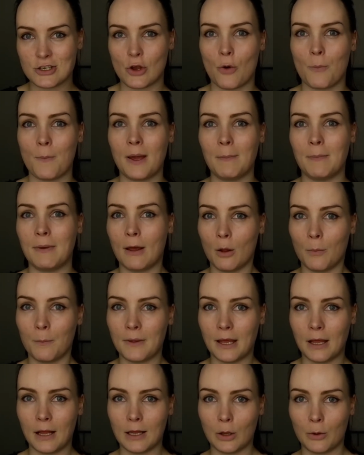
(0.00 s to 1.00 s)
so maybe it'll
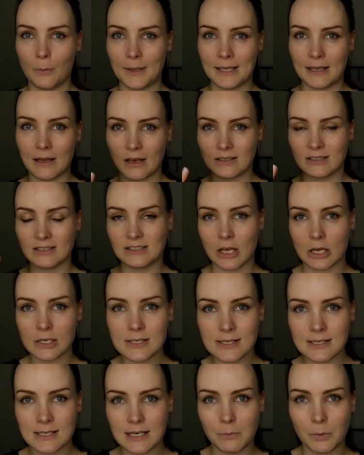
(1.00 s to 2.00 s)
be a little bit like
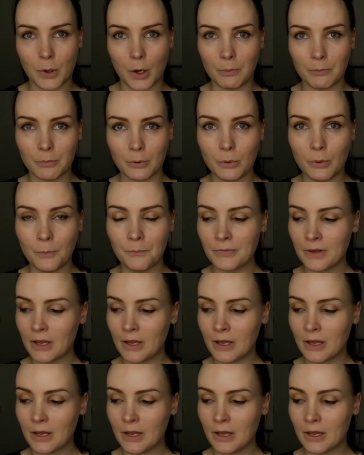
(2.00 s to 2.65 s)
dusty purple.